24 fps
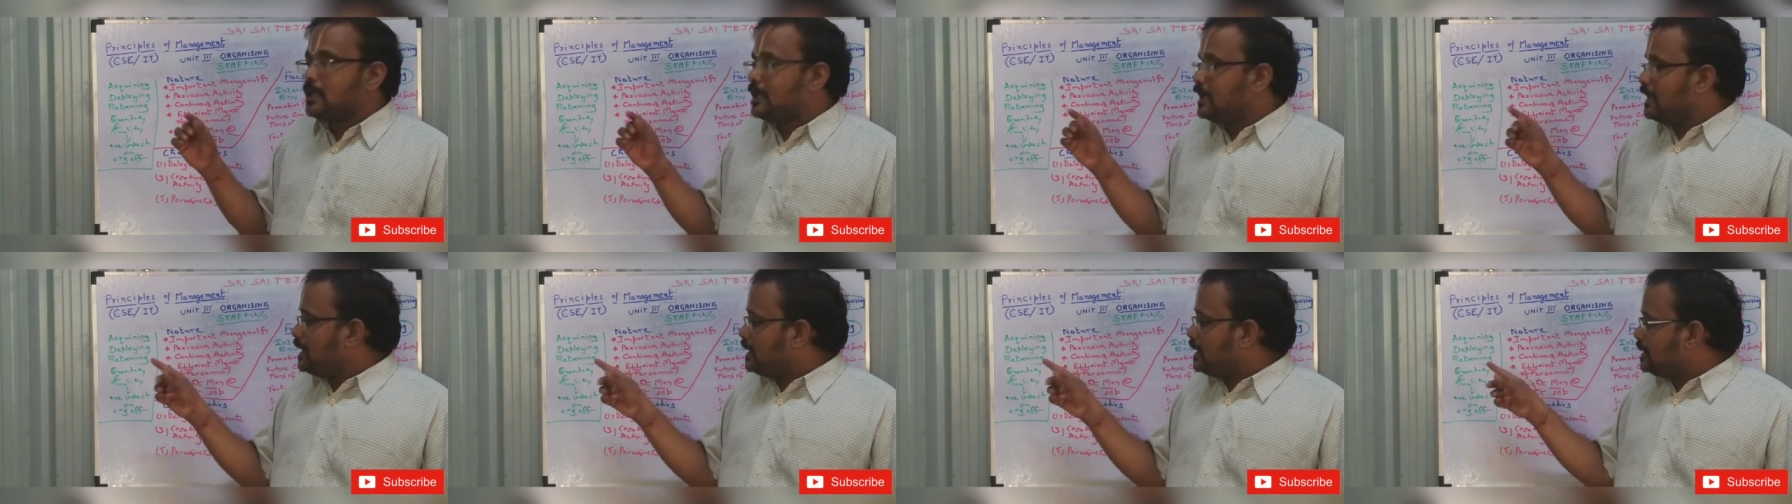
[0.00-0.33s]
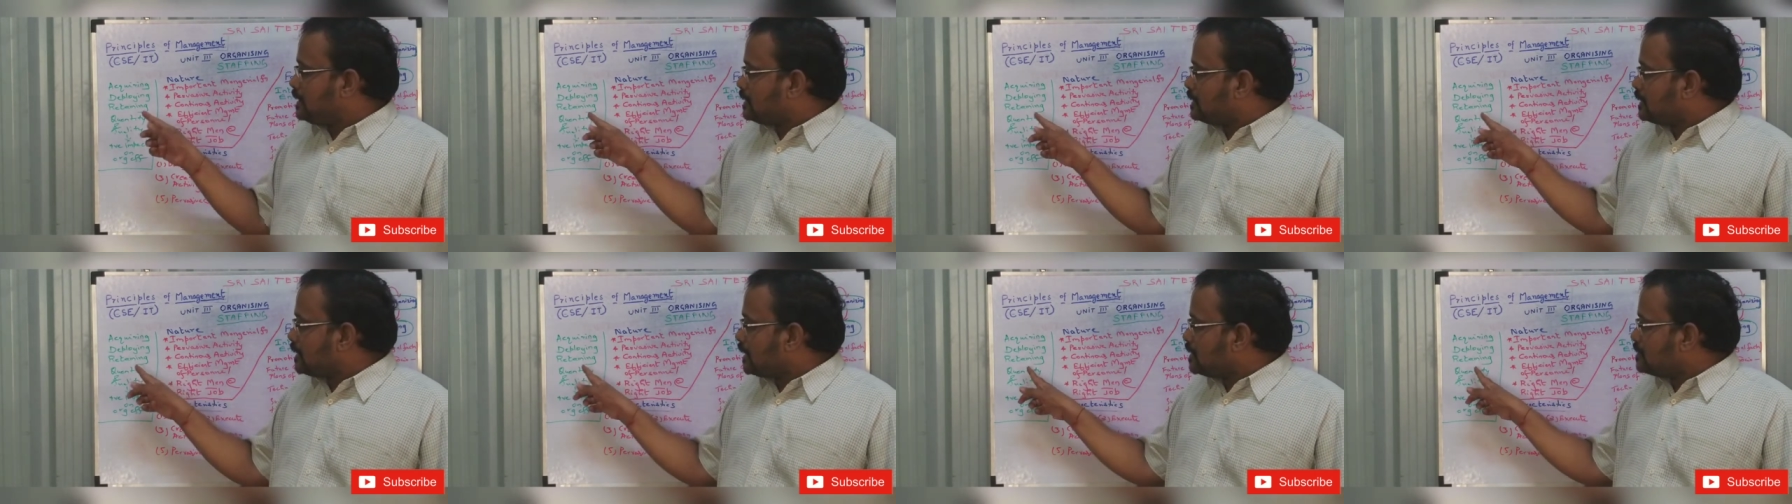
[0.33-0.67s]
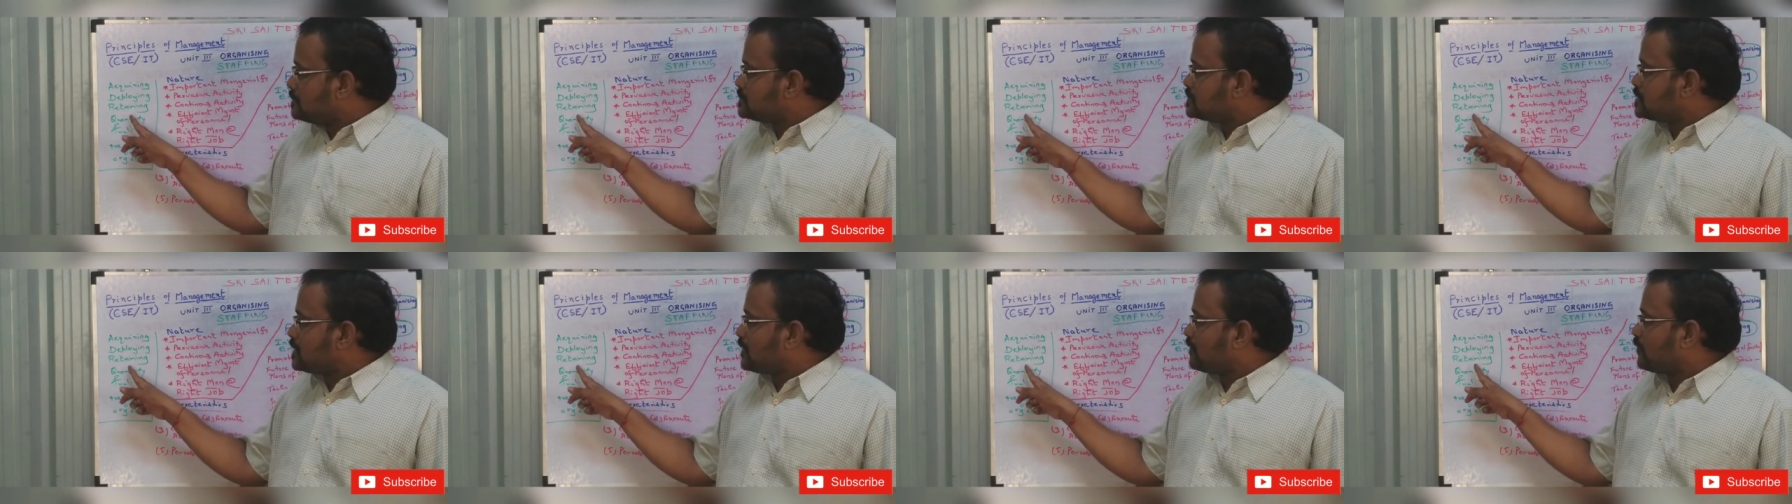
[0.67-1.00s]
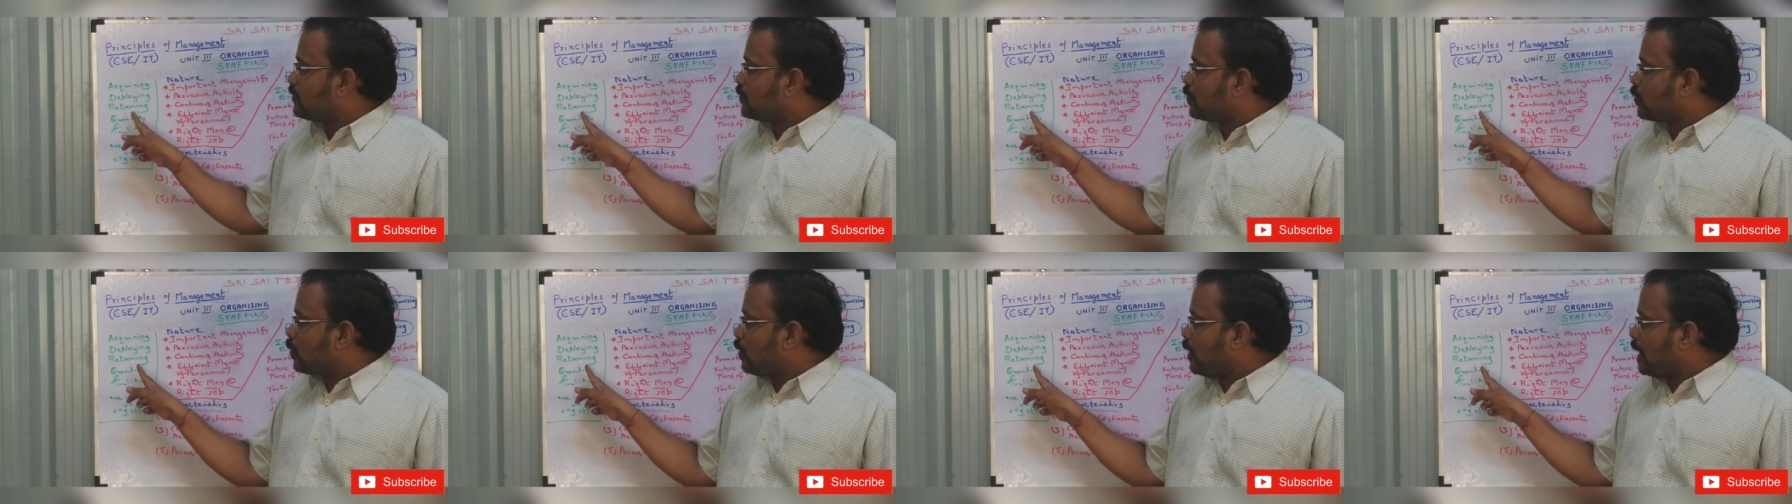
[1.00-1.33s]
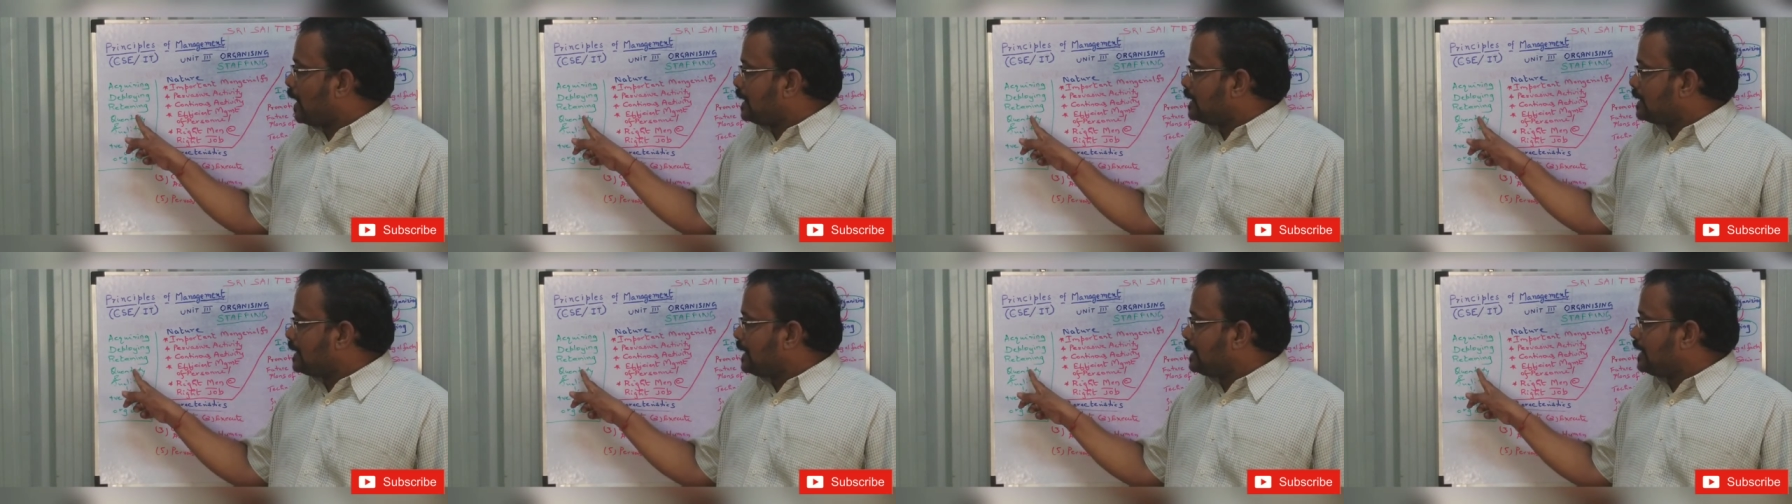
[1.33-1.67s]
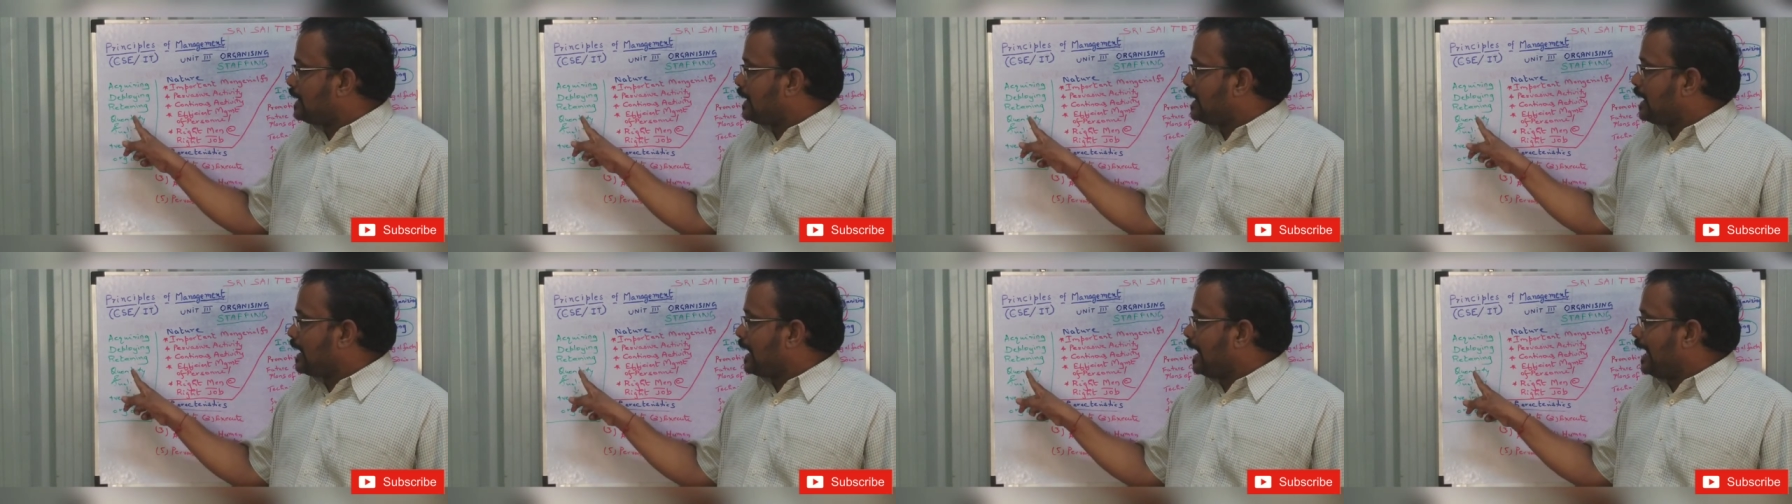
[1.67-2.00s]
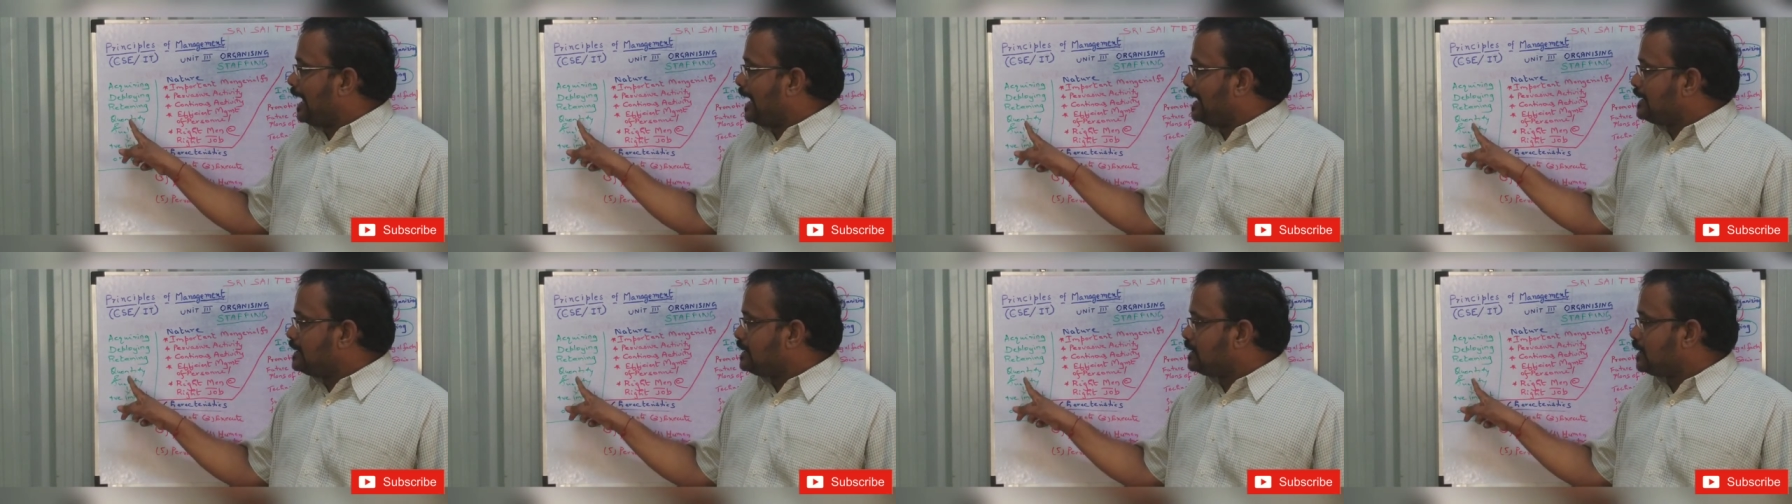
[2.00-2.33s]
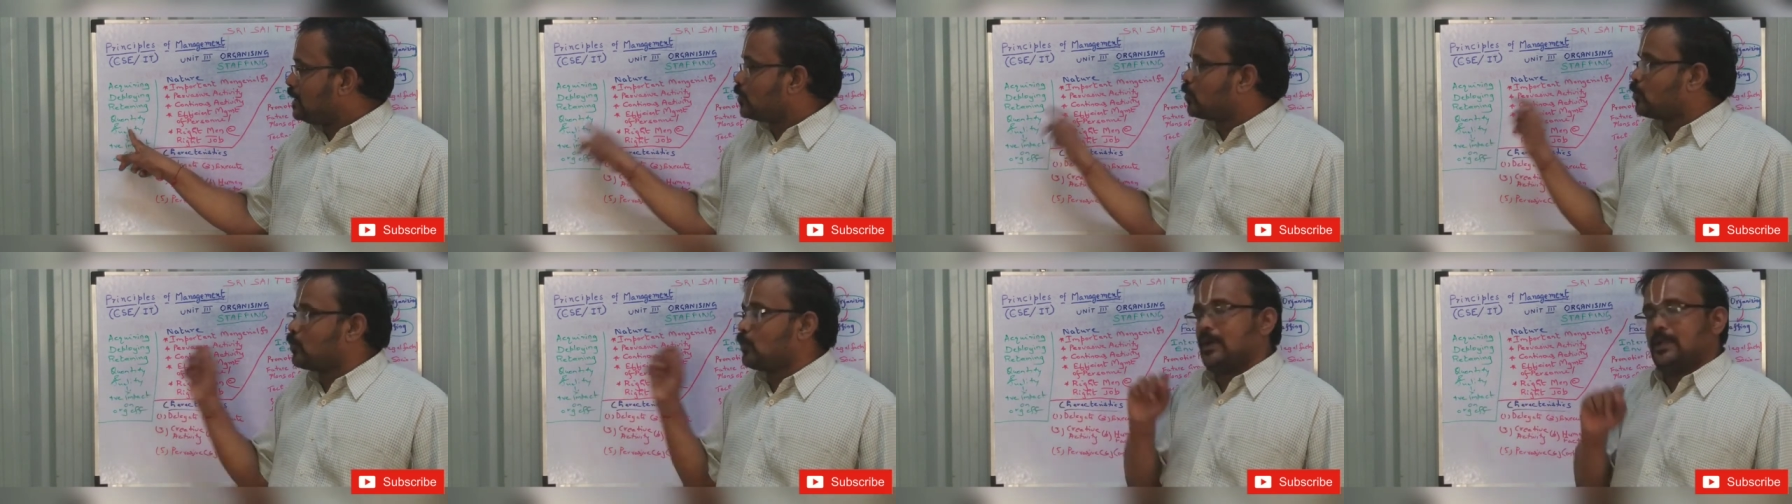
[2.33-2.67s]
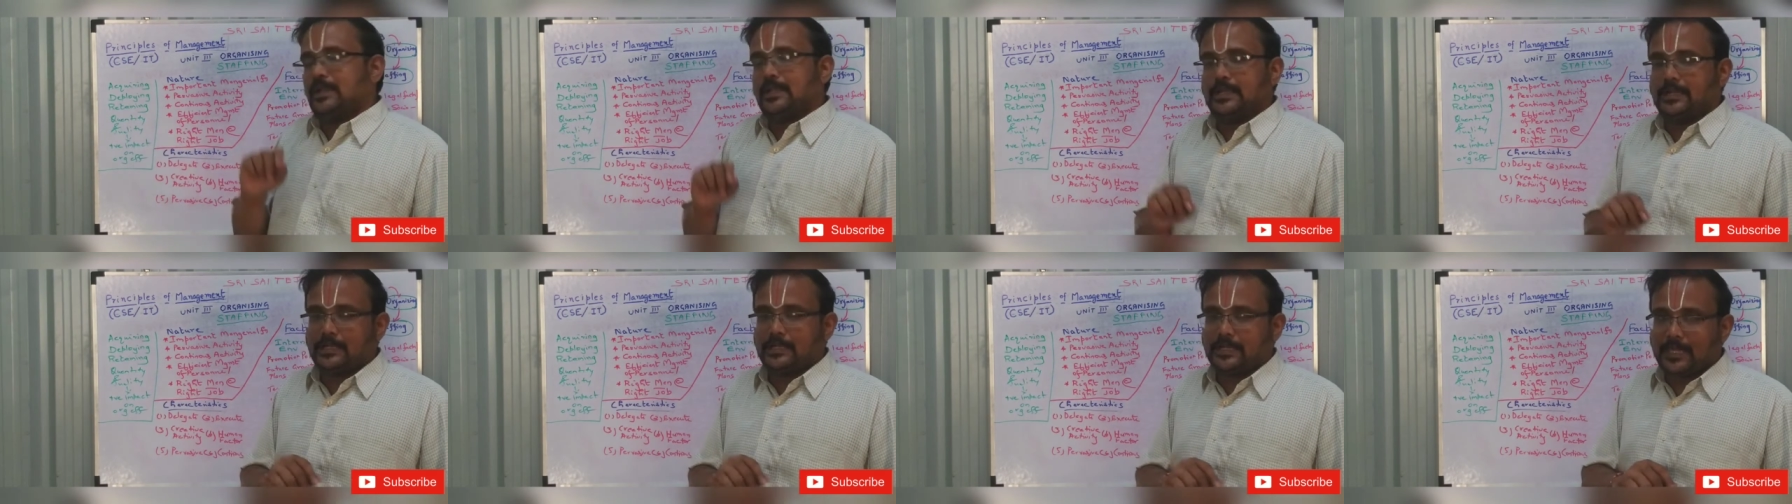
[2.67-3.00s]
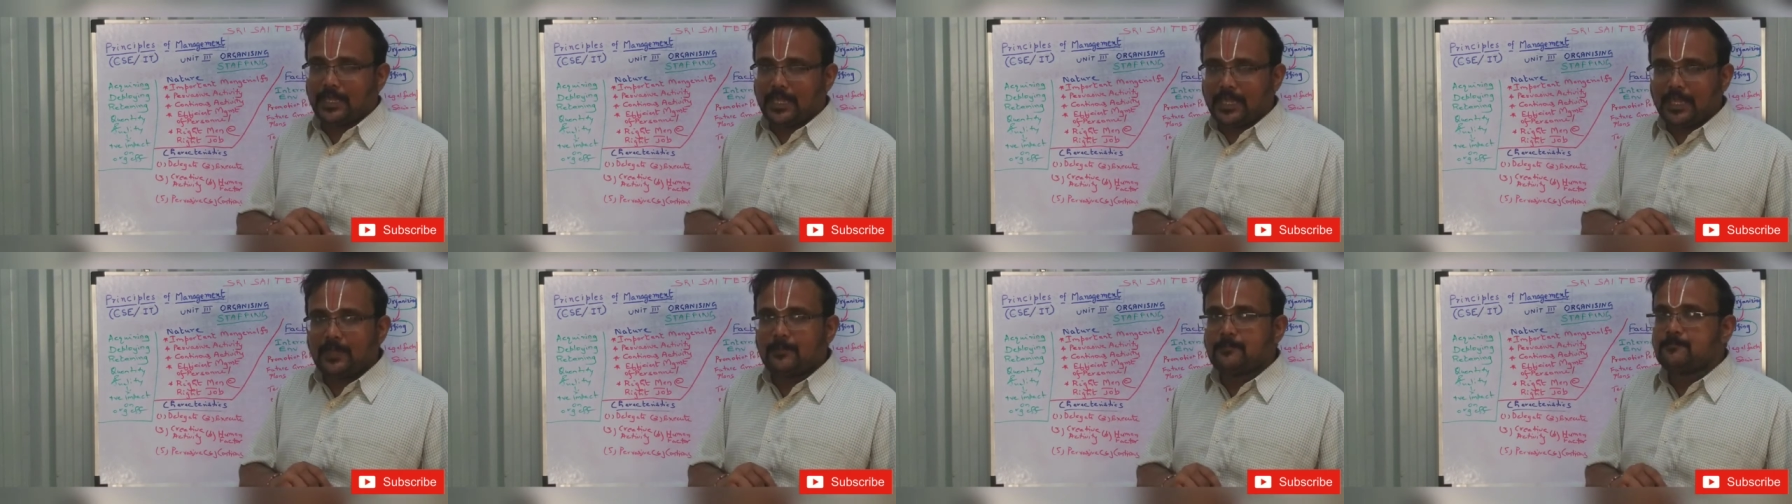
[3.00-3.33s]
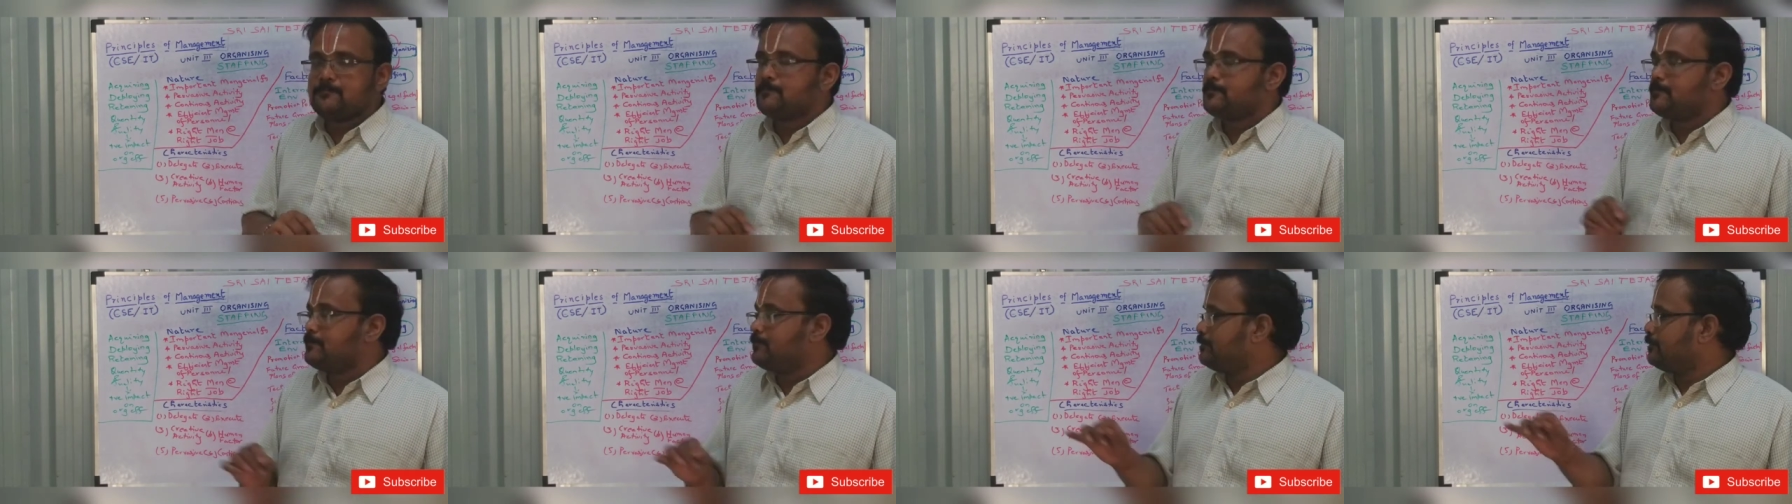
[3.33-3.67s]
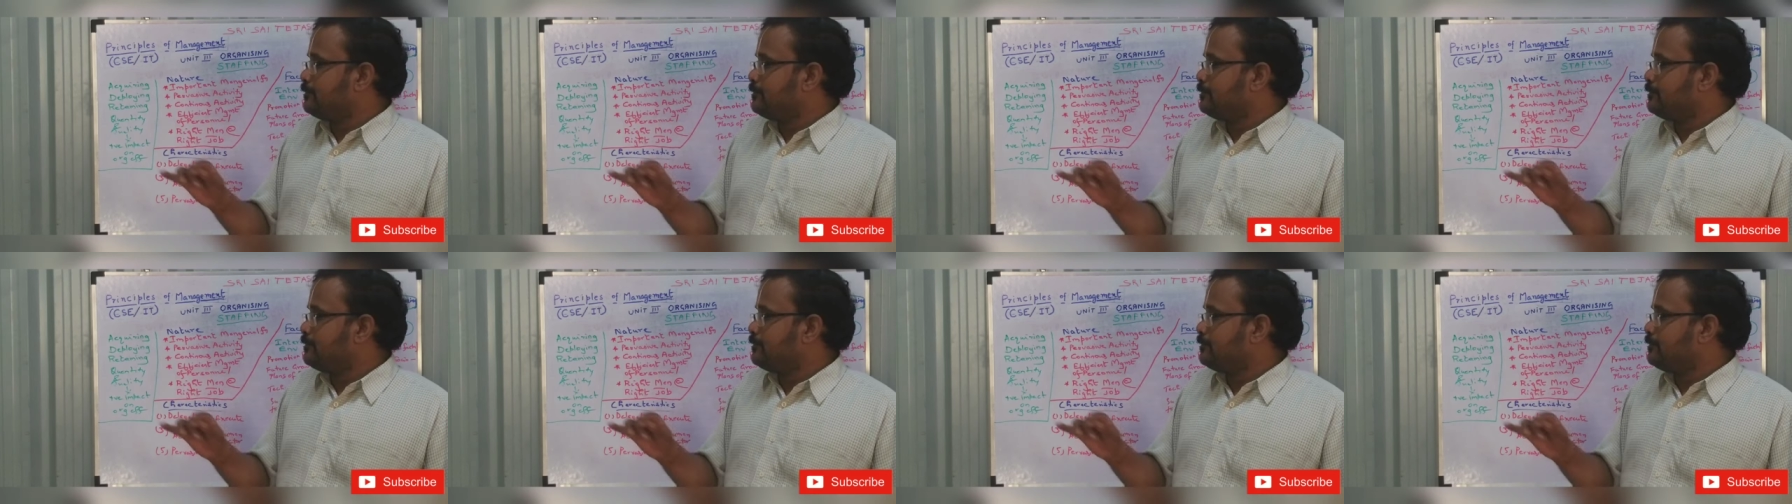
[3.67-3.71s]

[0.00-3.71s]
in terms of quantity and quality